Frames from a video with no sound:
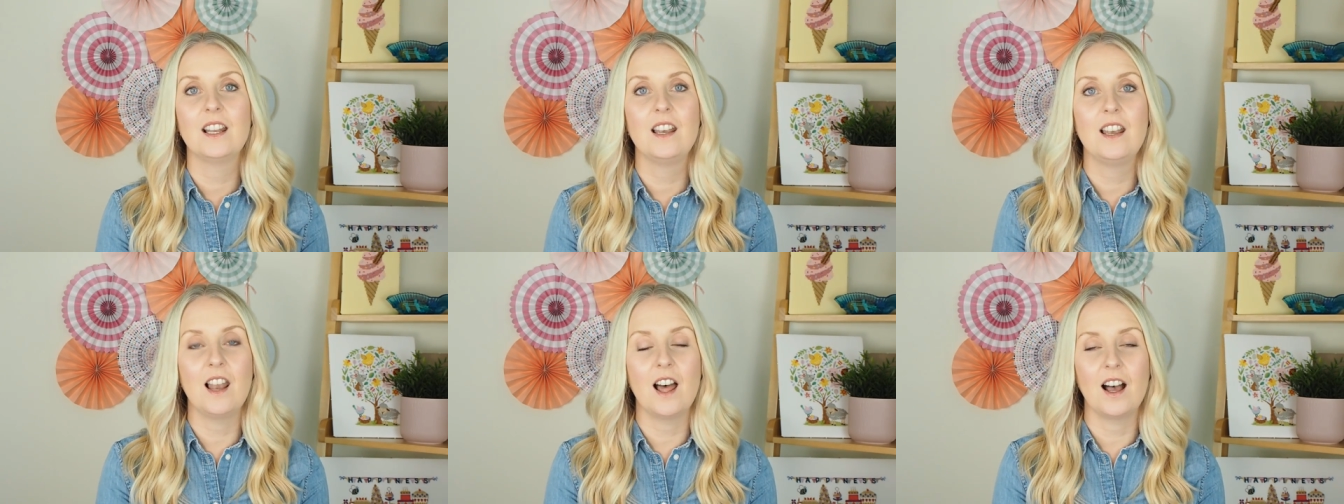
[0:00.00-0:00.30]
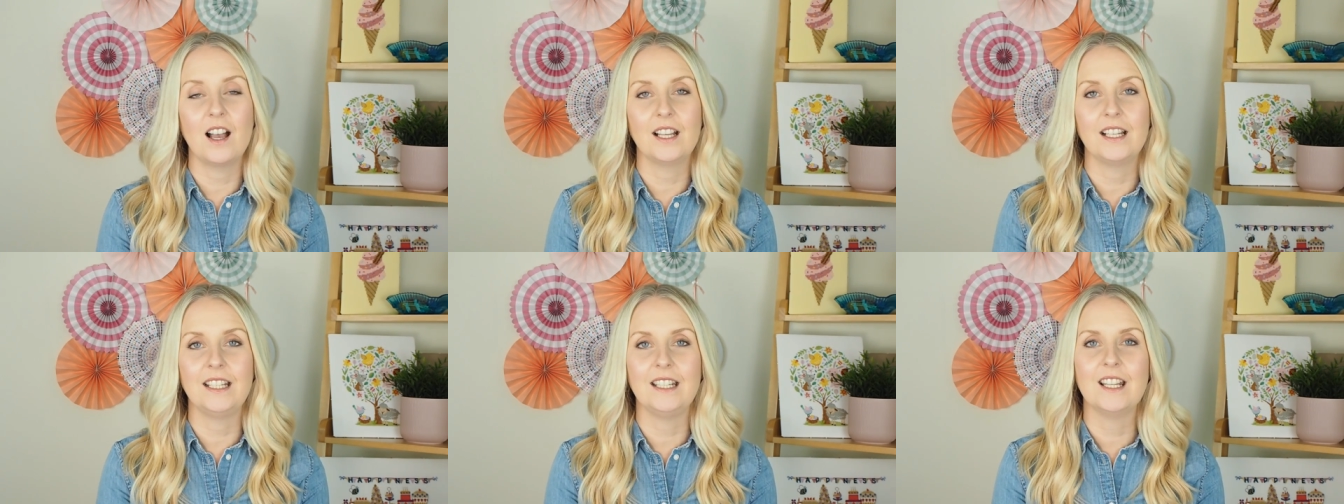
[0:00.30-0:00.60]

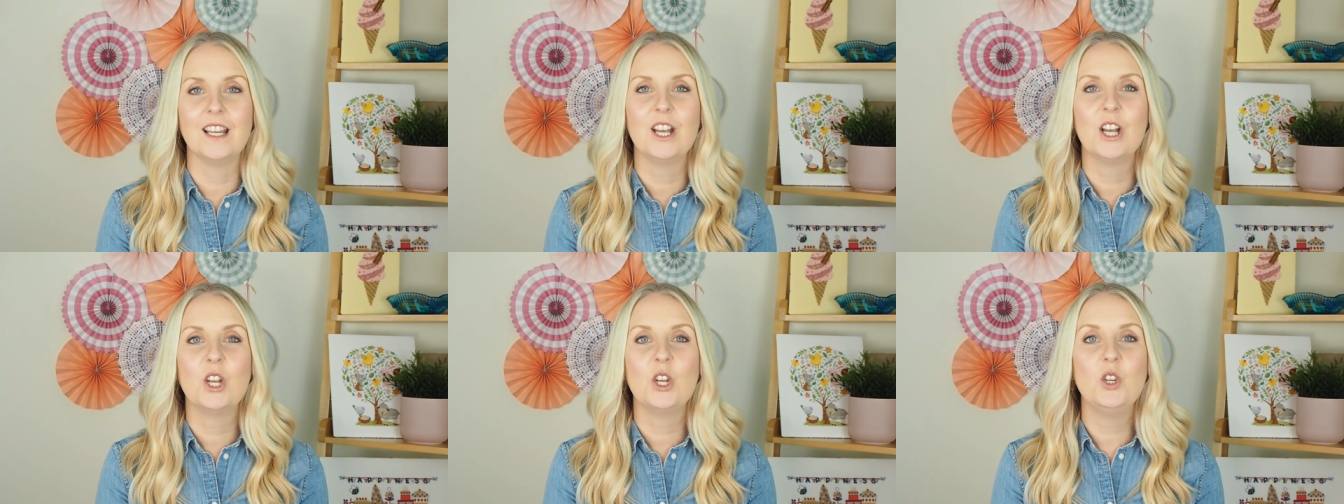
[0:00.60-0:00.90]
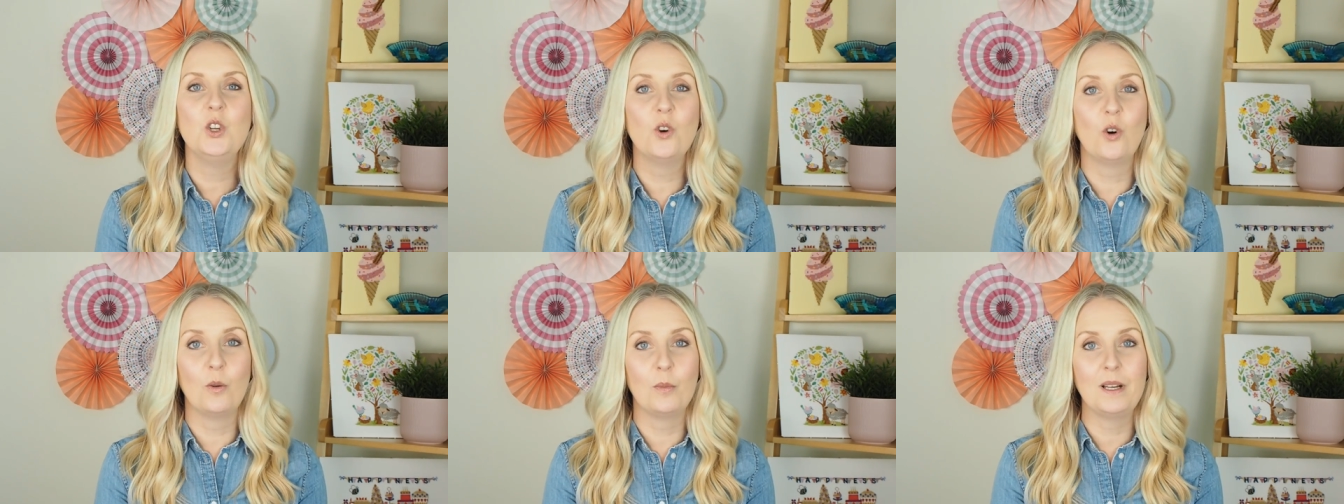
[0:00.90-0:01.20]
line,
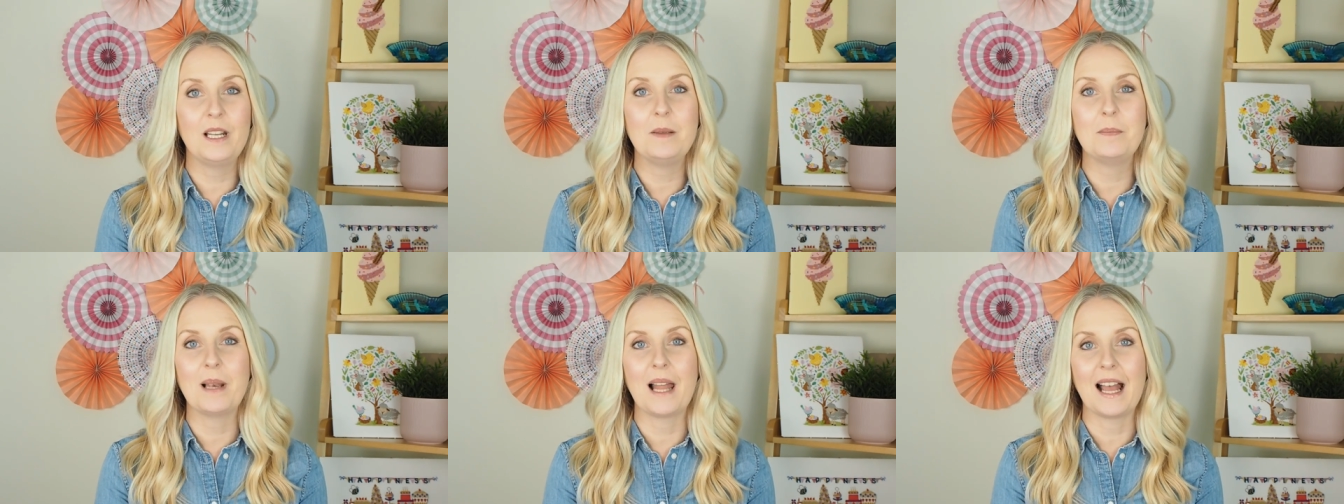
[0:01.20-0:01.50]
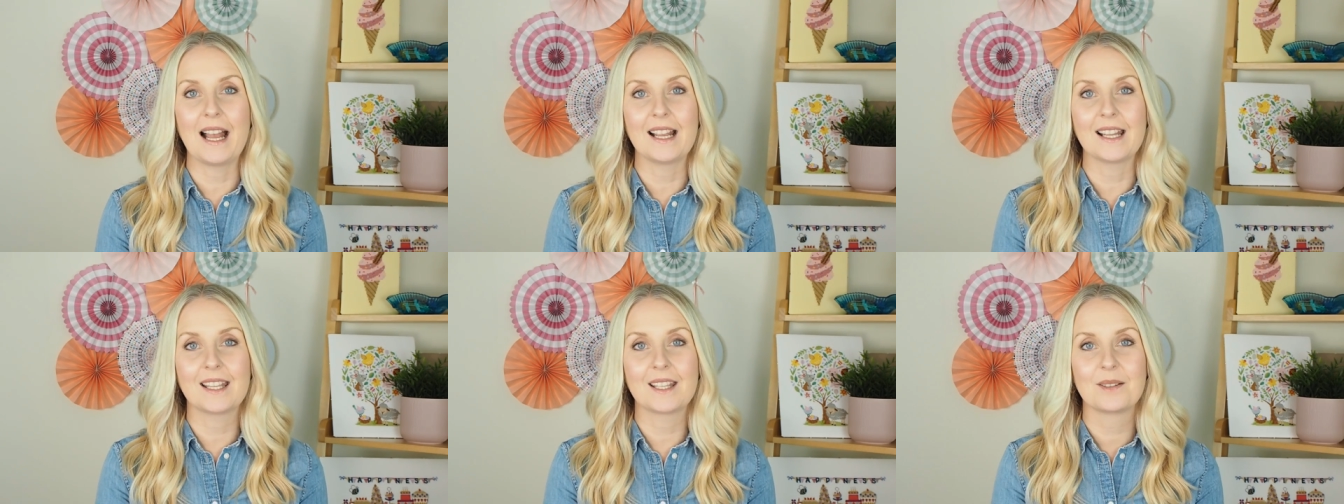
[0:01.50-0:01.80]
normally
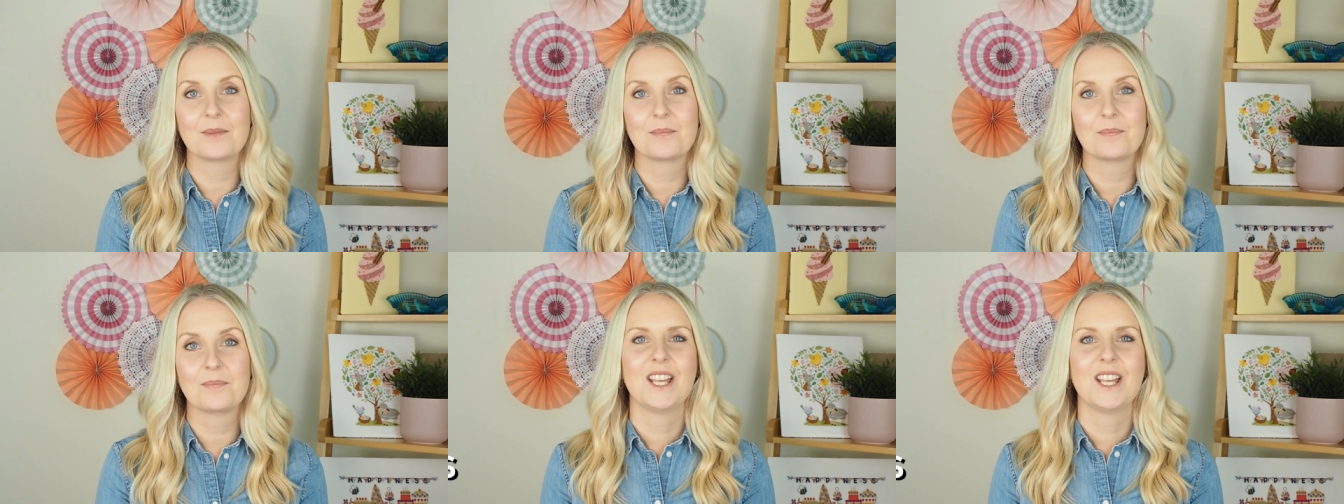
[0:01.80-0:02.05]
black.